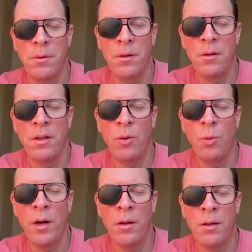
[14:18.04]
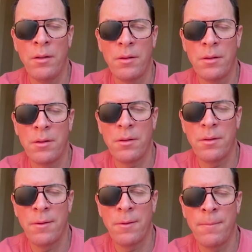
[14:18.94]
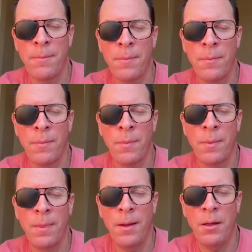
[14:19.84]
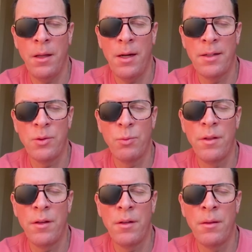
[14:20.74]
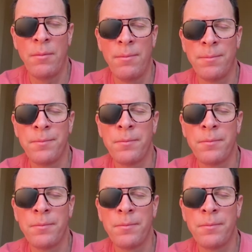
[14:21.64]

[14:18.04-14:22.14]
And the awareness that lies within